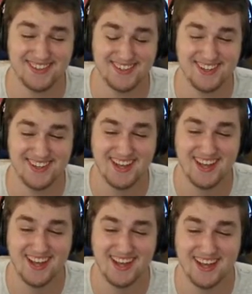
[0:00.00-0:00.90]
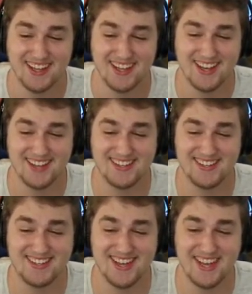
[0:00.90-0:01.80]

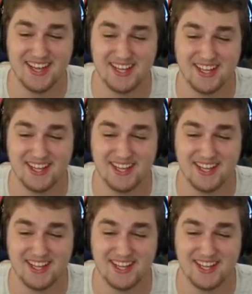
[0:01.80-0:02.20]
[no speech]